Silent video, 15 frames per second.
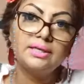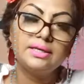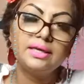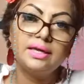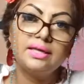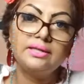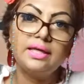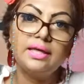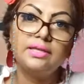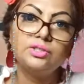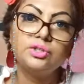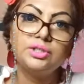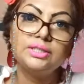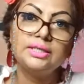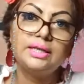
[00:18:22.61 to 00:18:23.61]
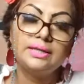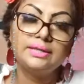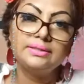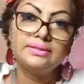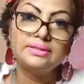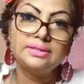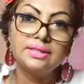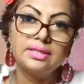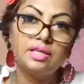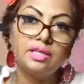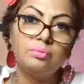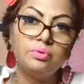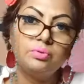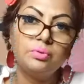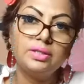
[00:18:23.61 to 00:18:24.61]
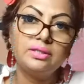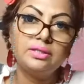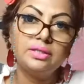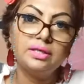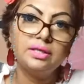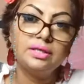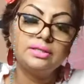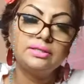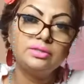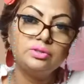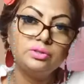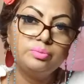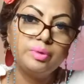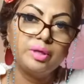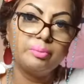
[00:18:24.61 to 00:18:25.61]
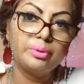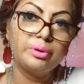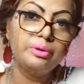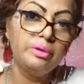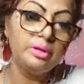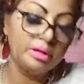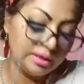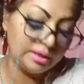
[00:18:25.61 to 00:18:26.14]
and the energy clears in between the two people,